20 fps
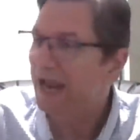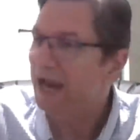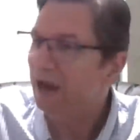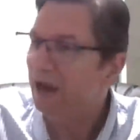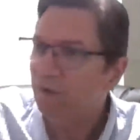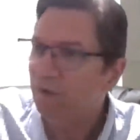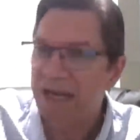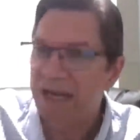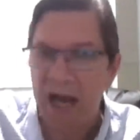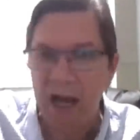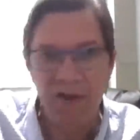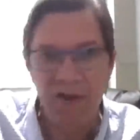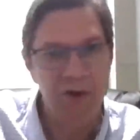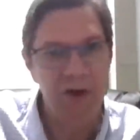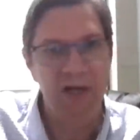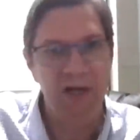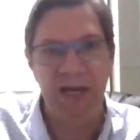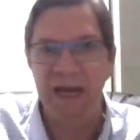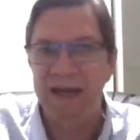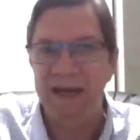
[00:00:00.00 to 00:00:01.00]
every
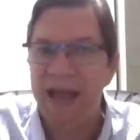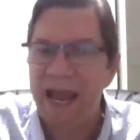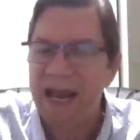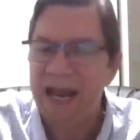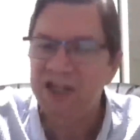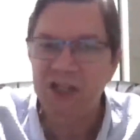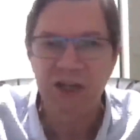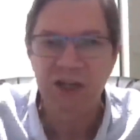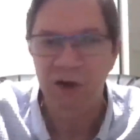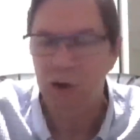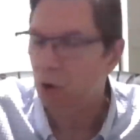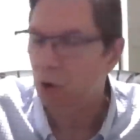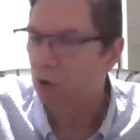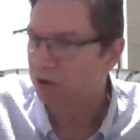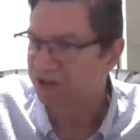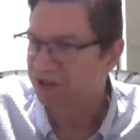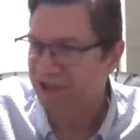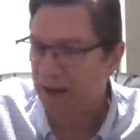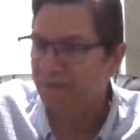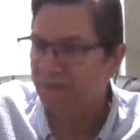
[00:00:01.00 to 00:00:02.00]
other connection
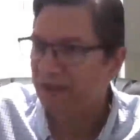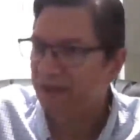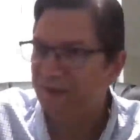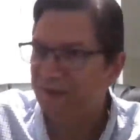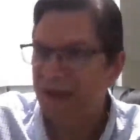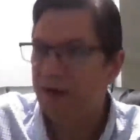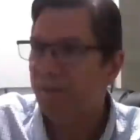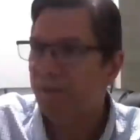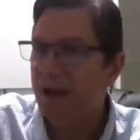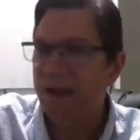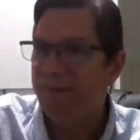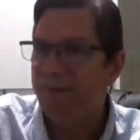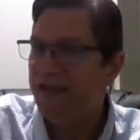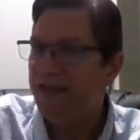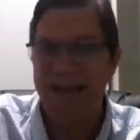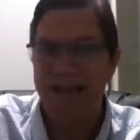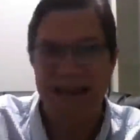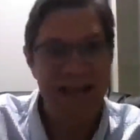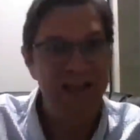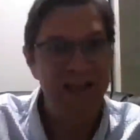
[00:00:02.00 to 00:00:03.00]
or something that might
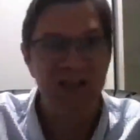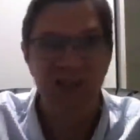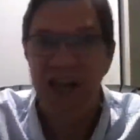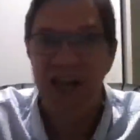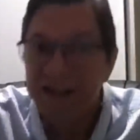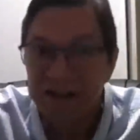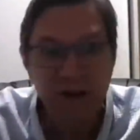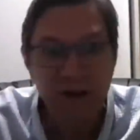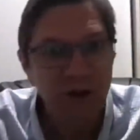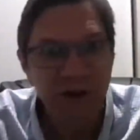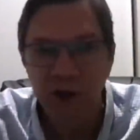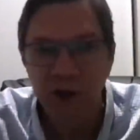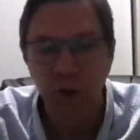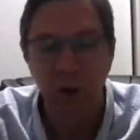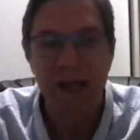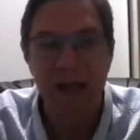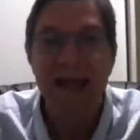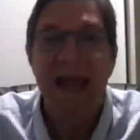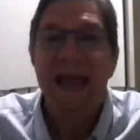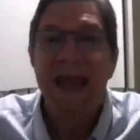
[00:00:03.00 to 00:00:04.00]
be tangential
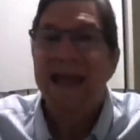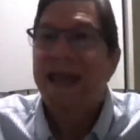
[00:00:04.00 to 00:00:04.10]
to it.